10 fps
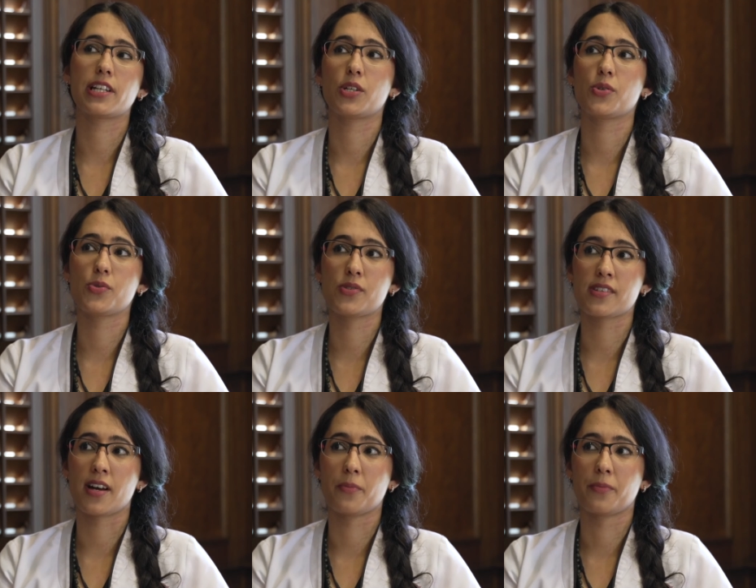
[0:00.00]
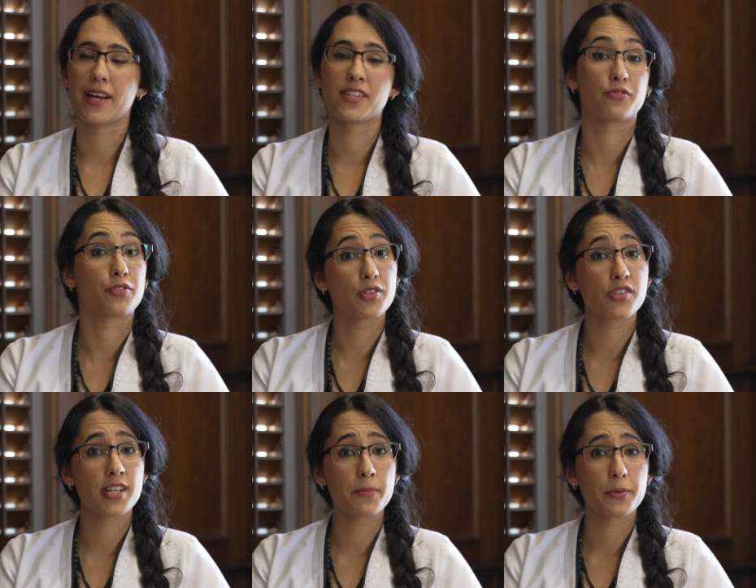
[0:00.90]
used as a first
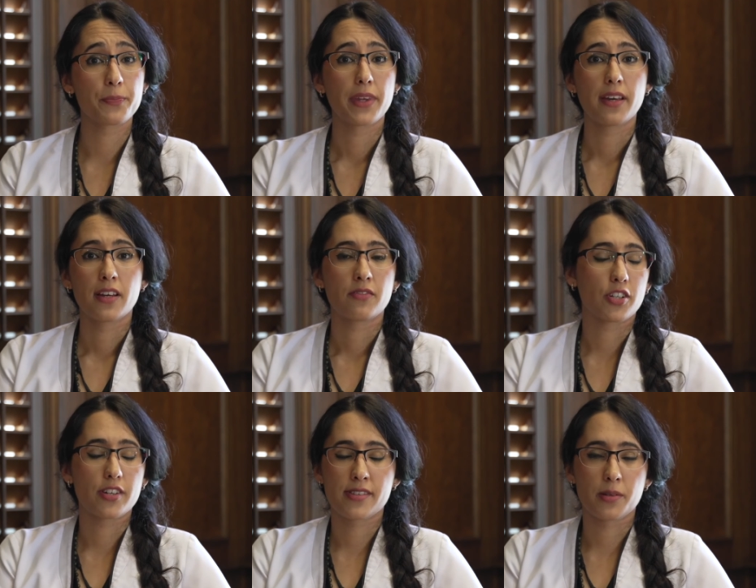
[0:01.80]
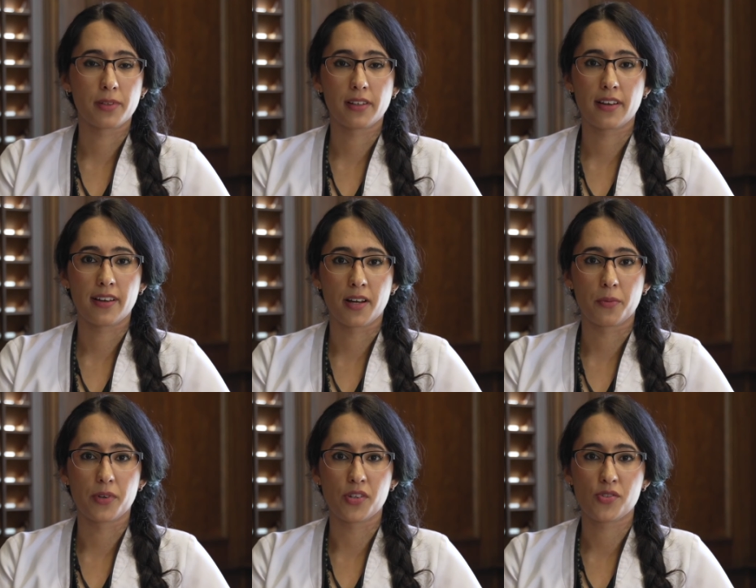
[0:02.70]
step, very similar
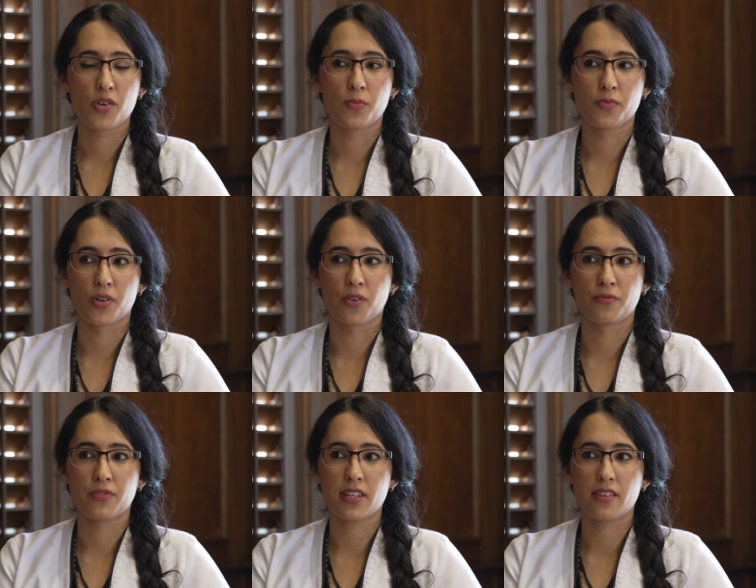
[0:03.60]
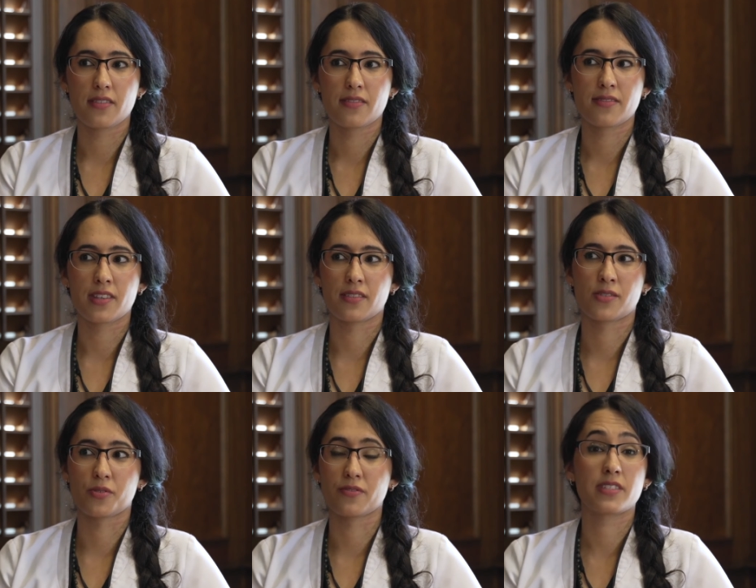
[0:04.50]
in terms of the
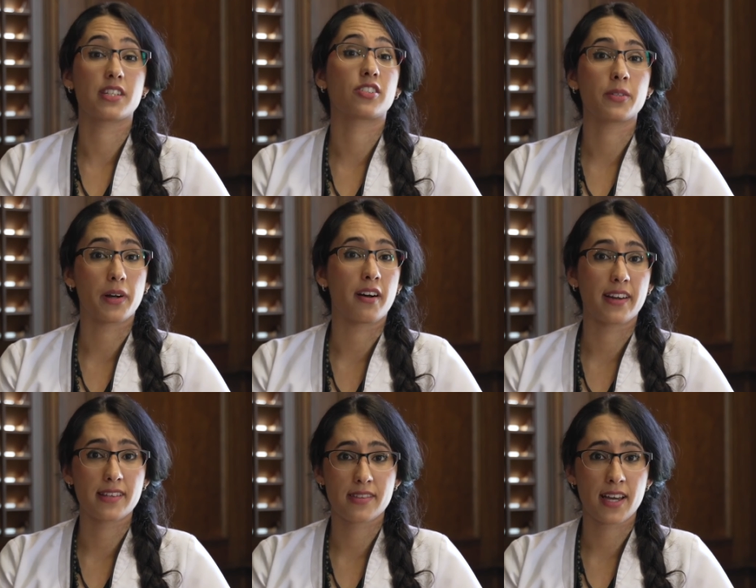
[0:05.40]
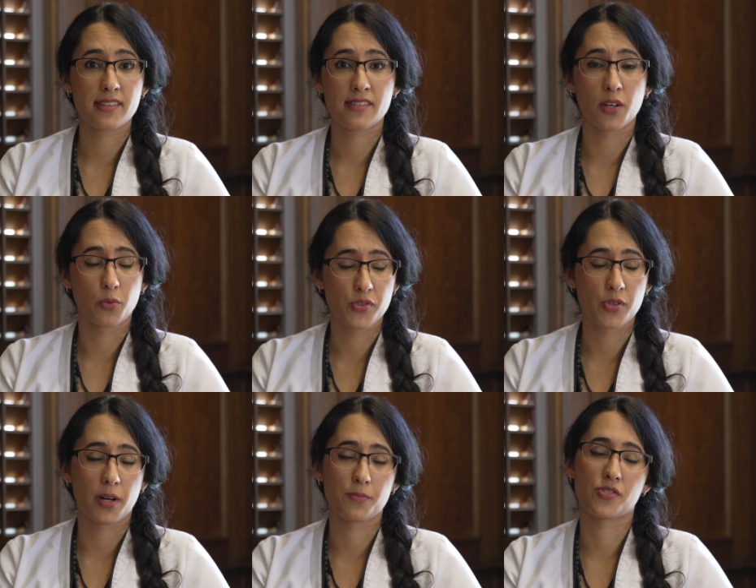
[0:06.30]
sort of theory behind that. They also
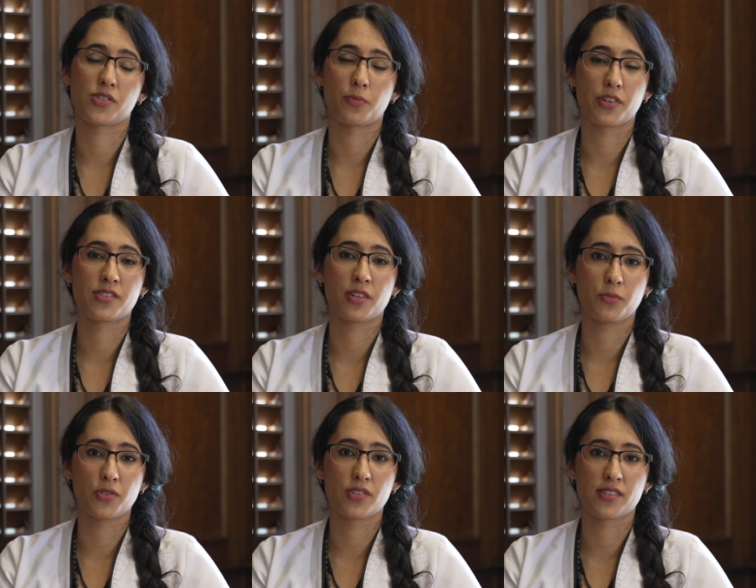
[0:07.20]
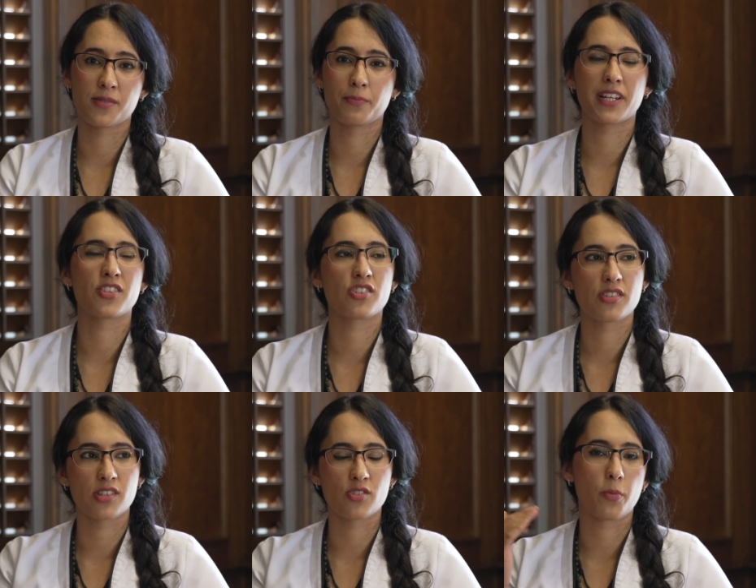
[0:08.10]
help to suppress the immune system, but it's just
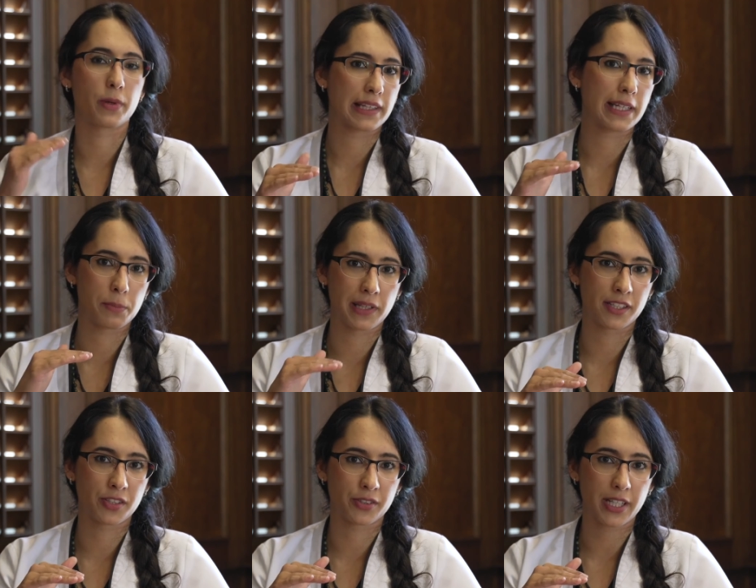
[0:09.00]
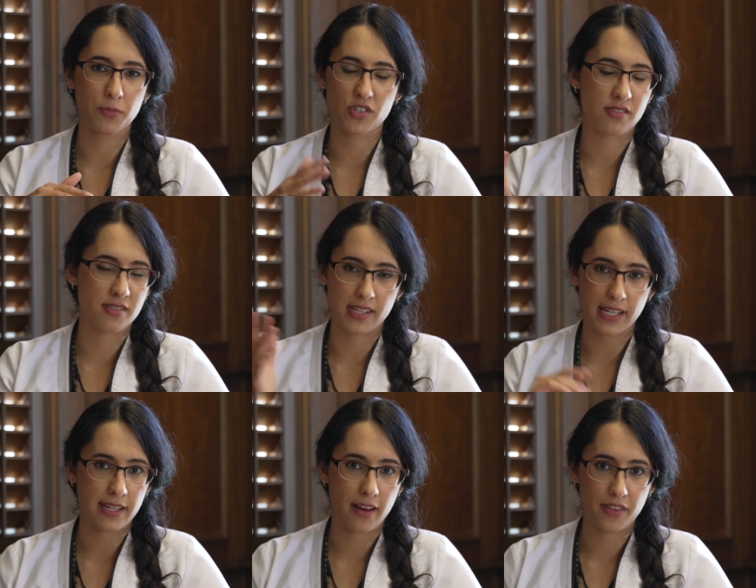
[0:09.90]
a topically applied cream, just as
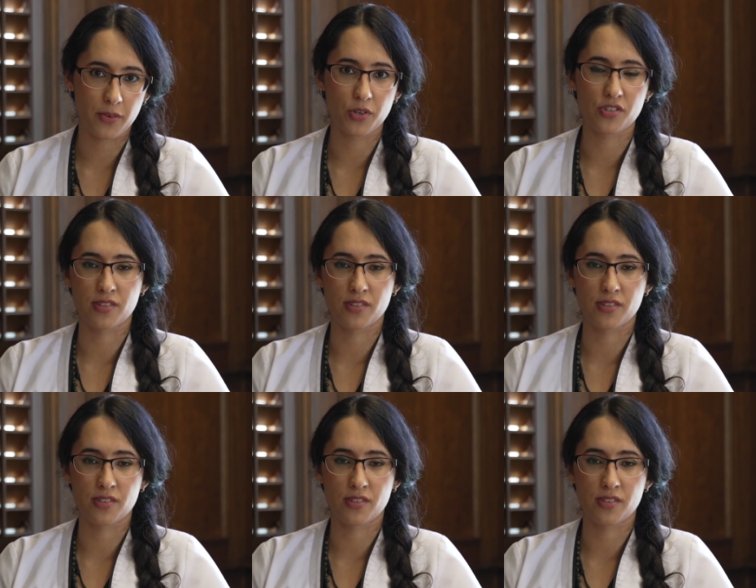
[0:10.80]
any other, which is